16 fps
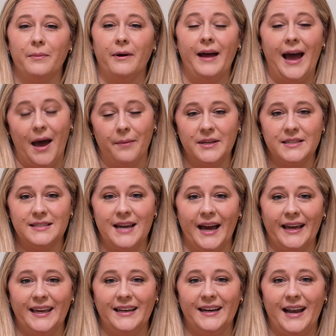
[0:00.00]
about habit
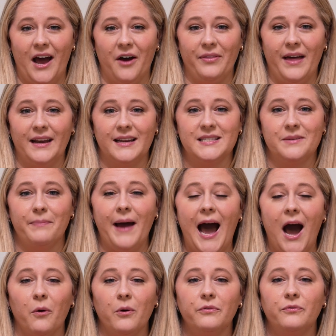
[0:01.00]
stacking and how that is a
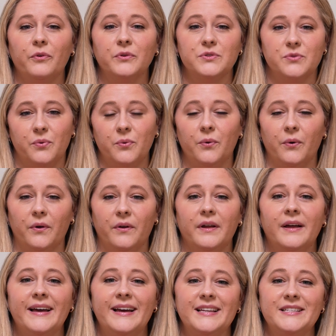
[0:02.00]
powerful
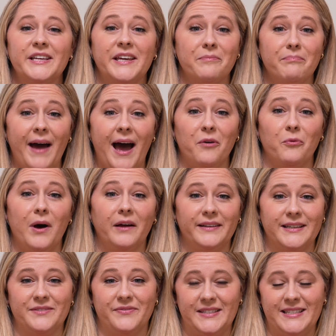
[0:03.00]
tool to combat
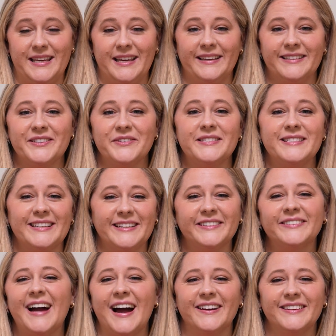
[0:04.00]
wellness fatigue. So stick
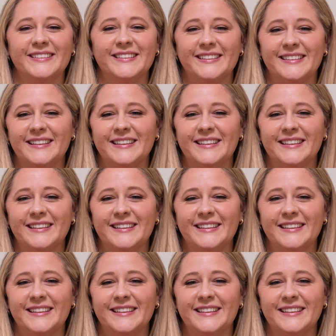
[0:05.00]
around.